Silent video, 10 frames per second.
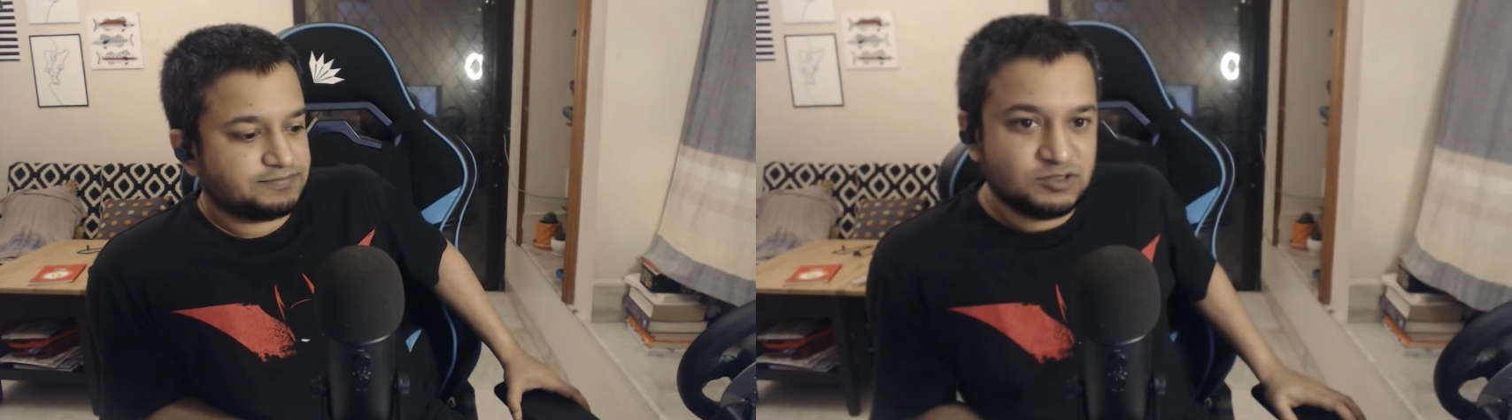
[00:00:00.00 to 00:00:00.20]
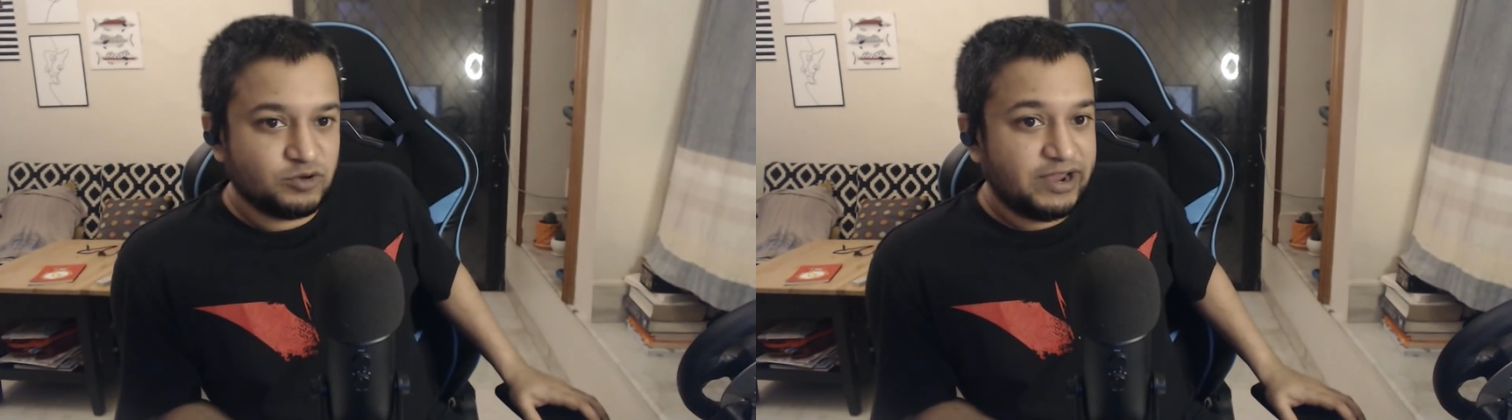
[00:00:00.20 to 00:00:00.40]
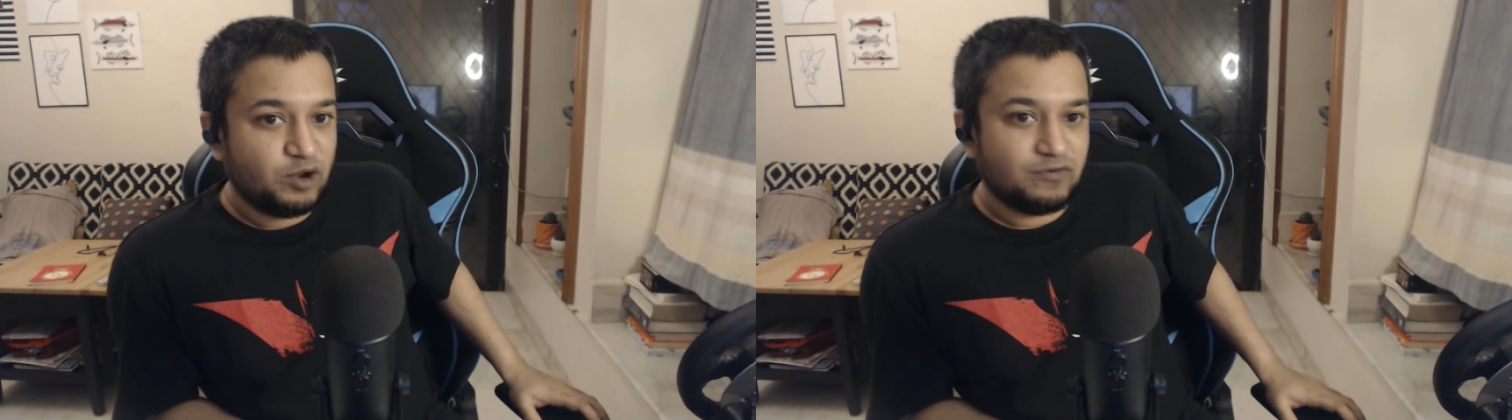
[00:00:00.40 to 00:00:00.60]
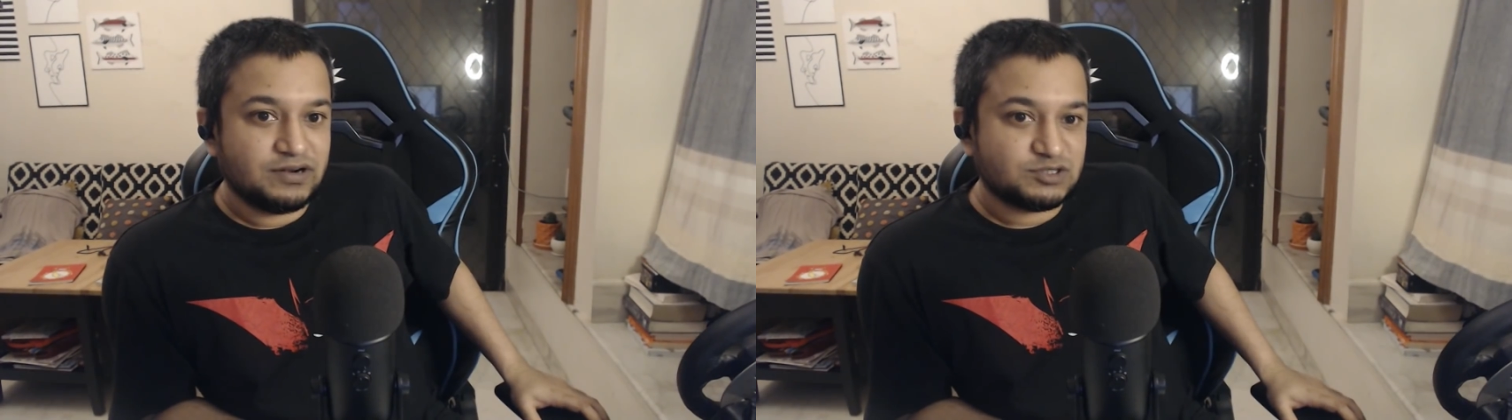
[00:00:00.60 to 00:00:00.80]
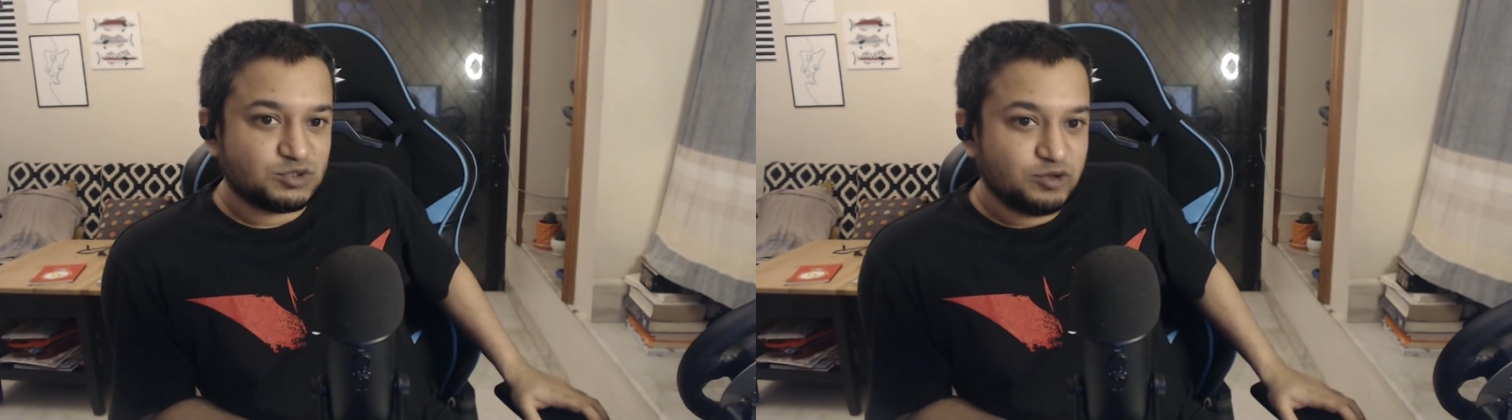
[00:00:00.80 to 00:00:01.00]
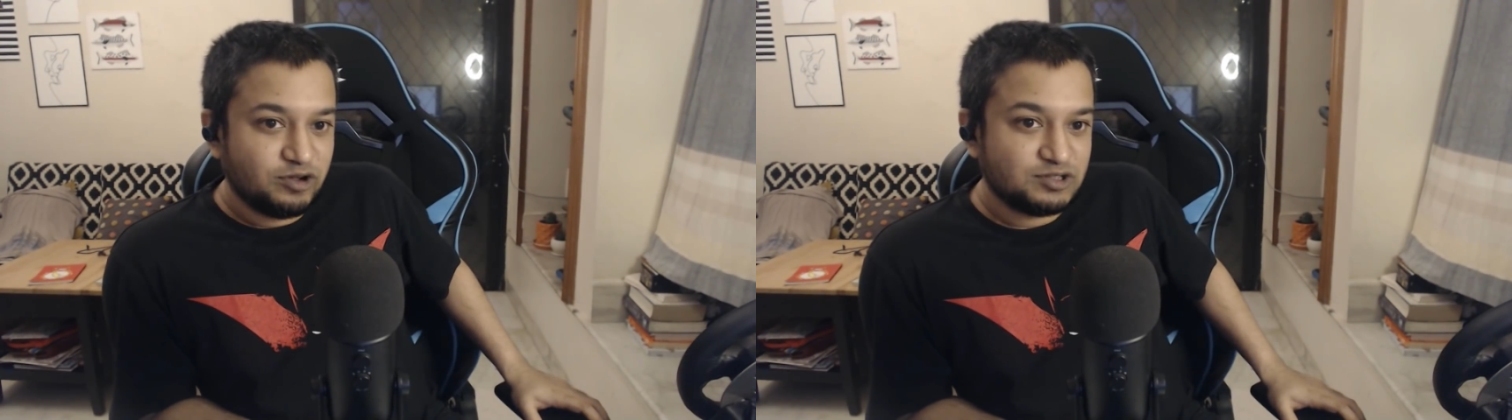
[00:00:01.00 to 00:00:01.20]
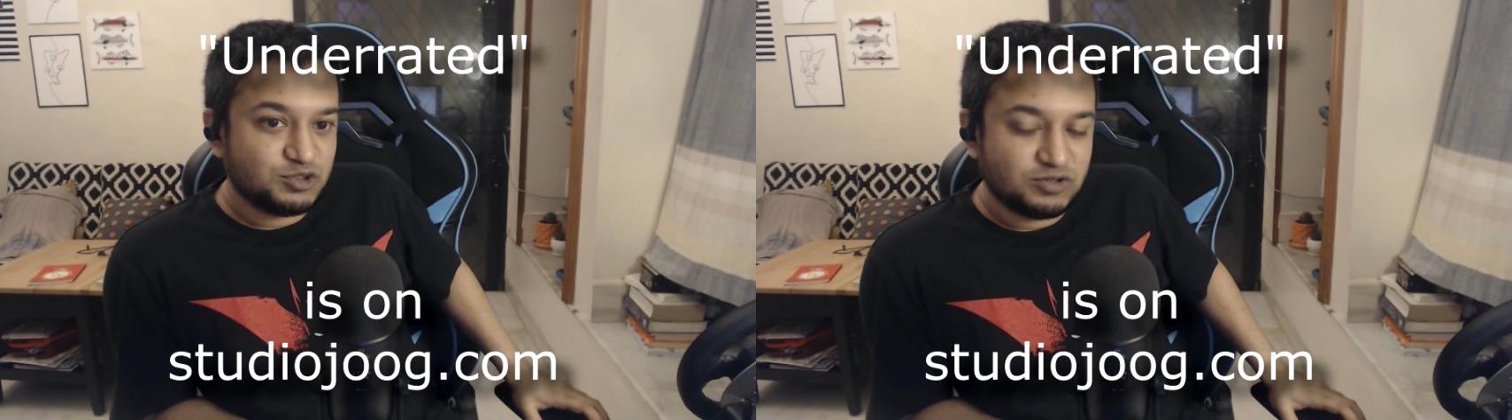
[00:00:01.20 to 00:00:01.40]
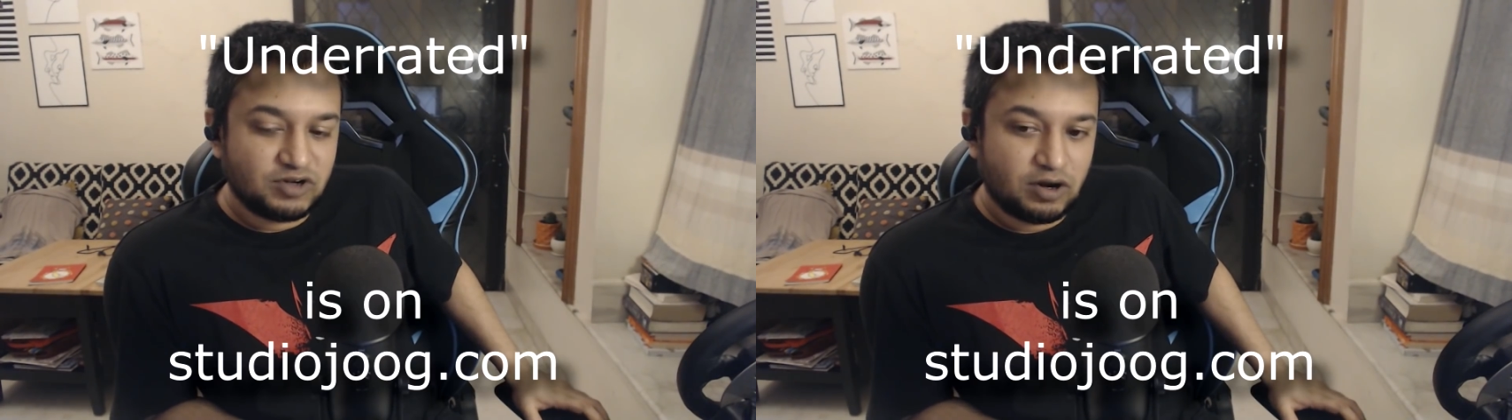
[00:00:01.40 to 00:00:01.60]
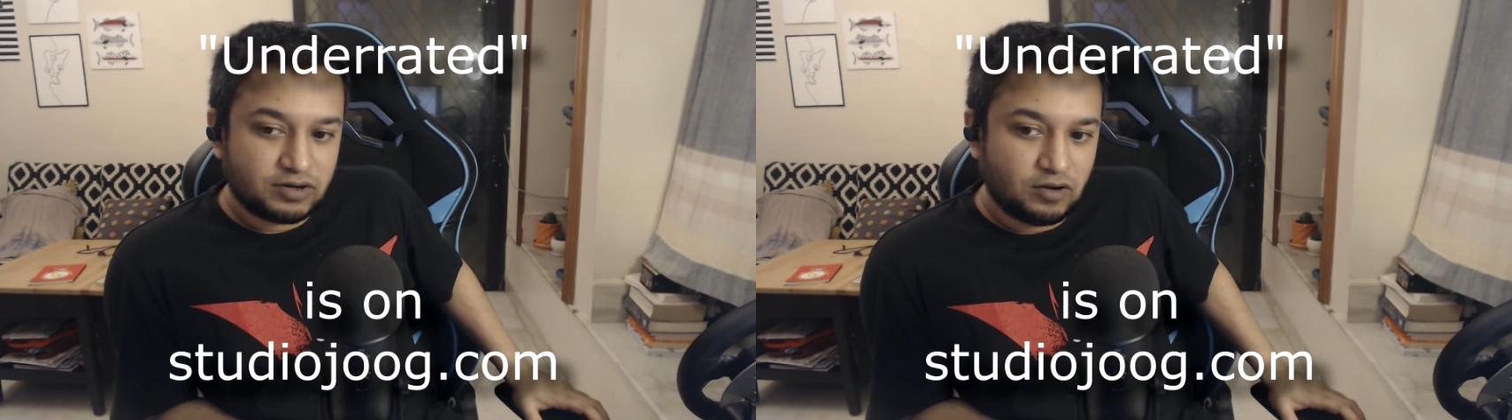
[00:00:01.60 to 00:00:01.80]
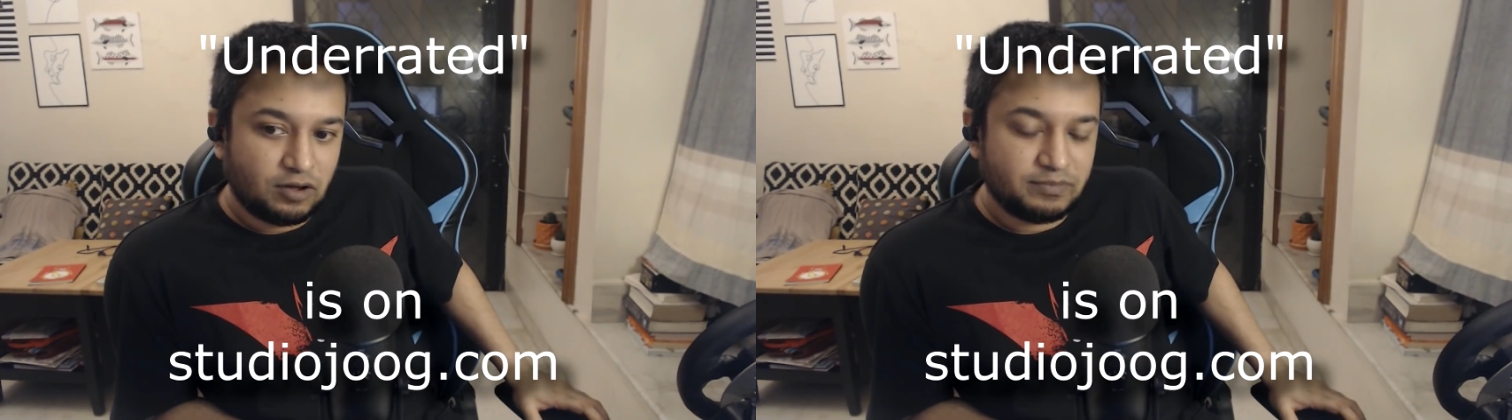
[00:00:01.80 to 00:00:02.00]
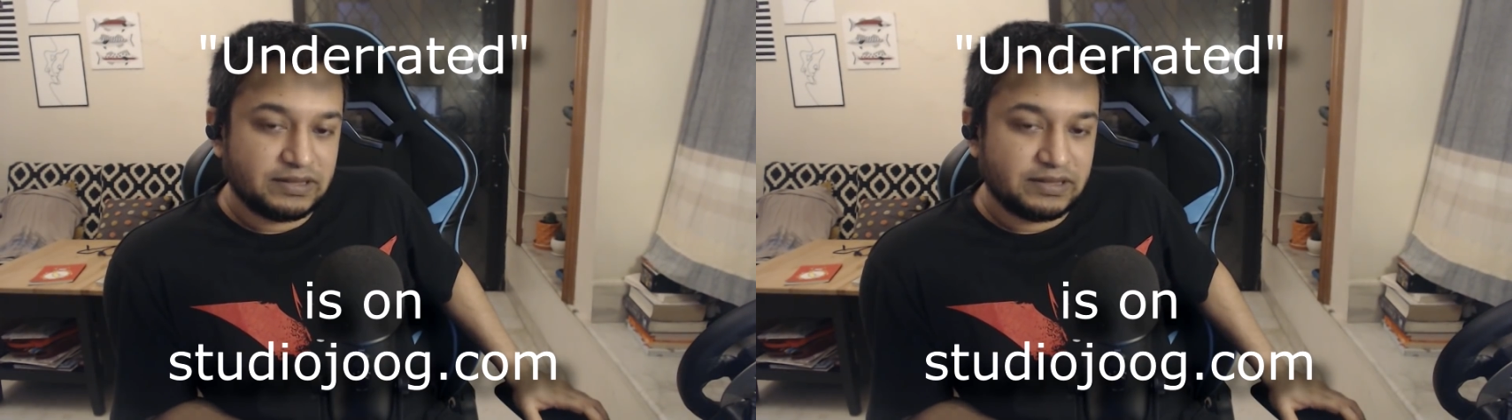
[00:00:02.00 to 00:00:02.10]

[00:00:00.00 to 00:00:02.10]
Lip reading: So head over to studiojoog.com.